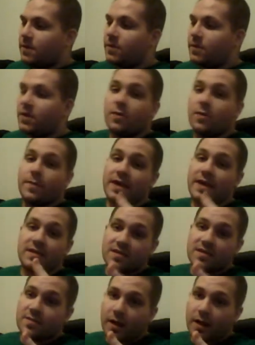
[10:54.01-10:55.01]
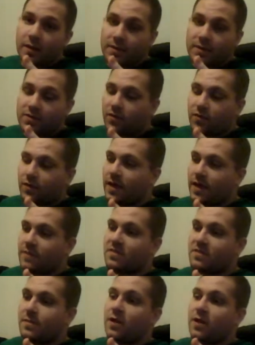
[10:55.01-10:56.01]
But Amazing Spider-Man is a good game.
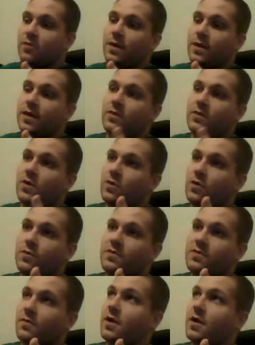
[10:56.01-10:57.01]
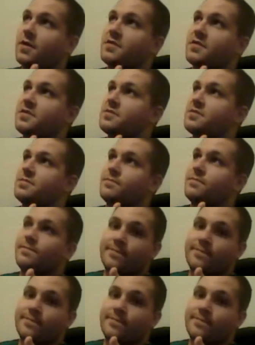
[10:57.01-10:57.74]
Spider-Man 2 is regarded as